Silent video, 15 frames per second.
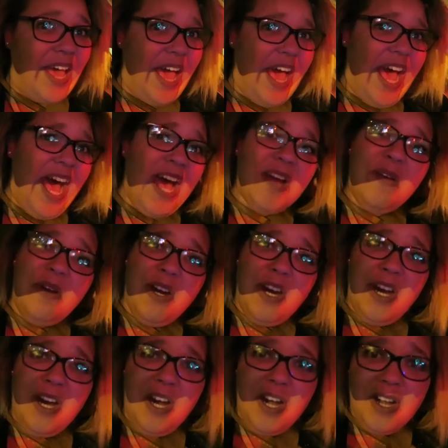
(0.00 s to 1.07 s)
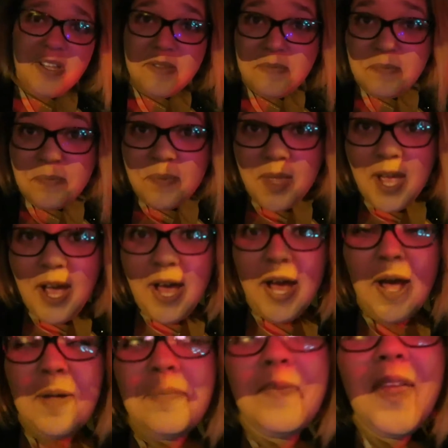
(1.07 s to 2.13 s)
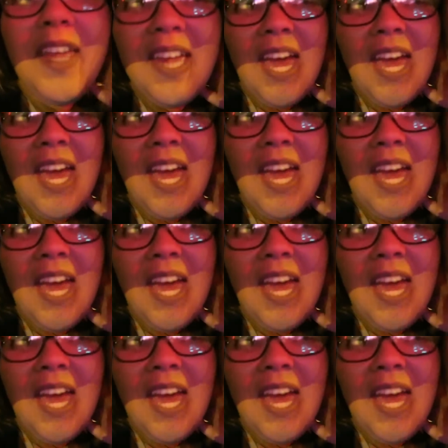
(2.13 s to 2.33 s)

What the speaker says: Awkward! I'm